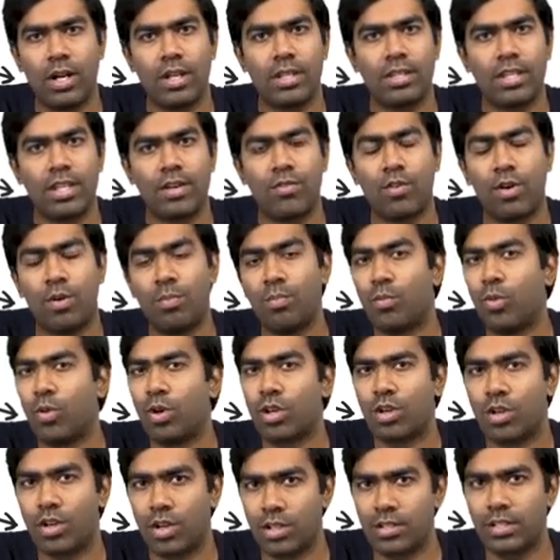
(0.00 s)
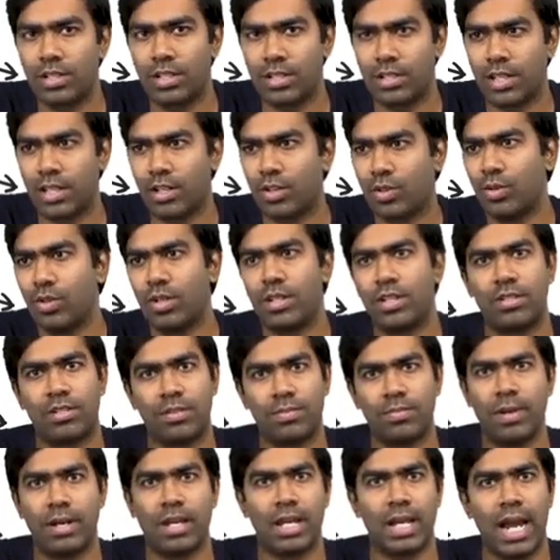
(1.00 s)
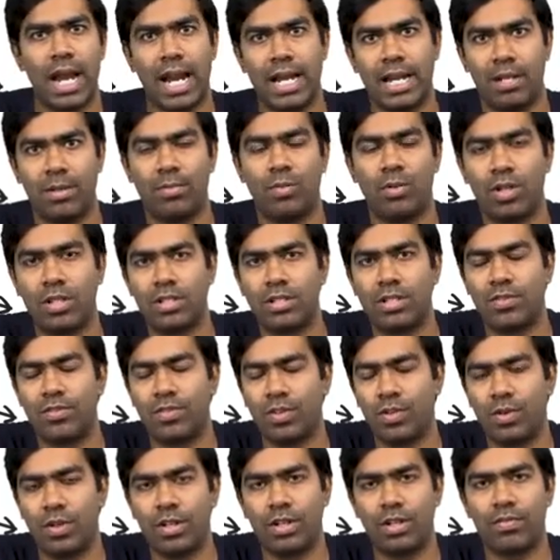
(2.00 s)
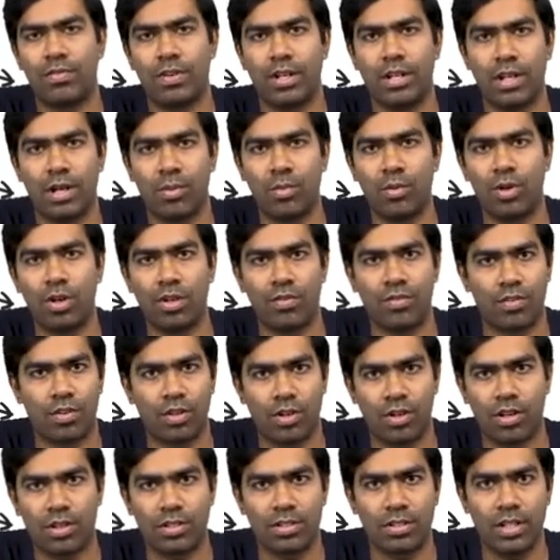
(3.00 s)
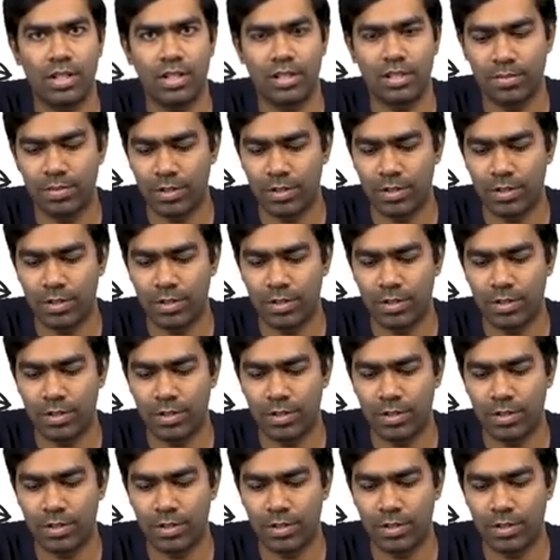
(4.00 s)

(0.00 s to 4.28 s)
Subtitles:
they form more crosslinks. I told you it's by antibodies that we're going to find amount of crosslinks,